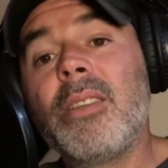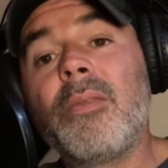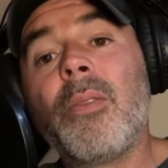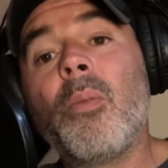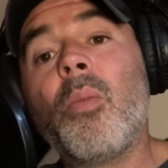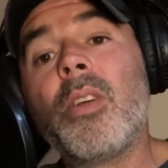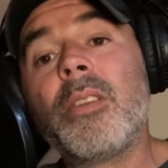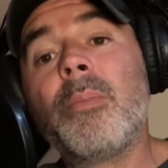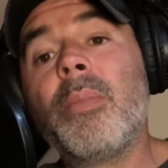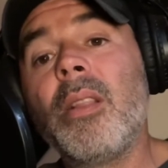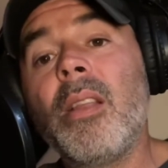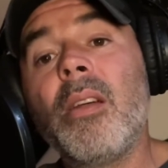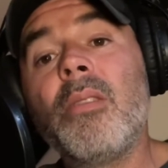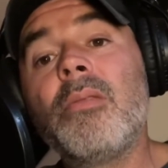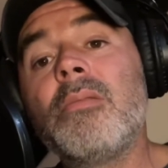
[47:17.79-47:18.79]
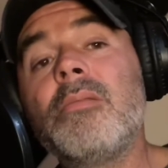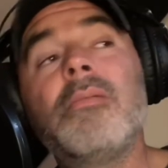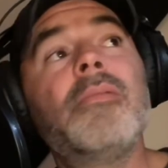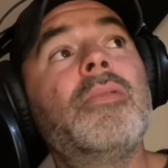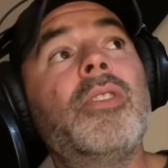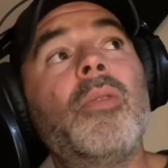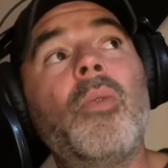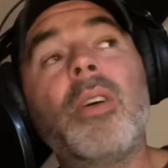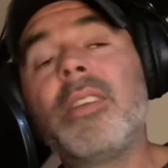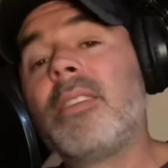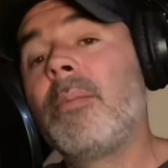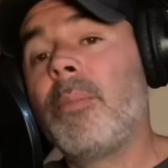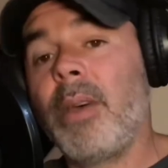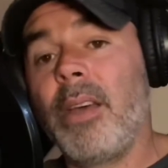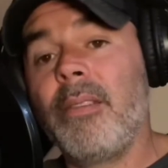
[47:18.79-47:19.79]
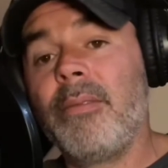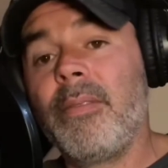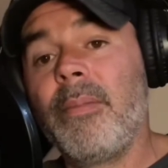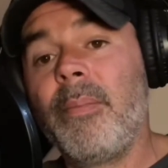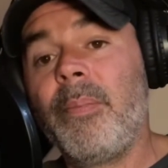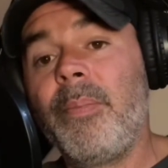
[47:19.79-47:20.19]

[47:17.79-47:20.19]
from what's below to what's above.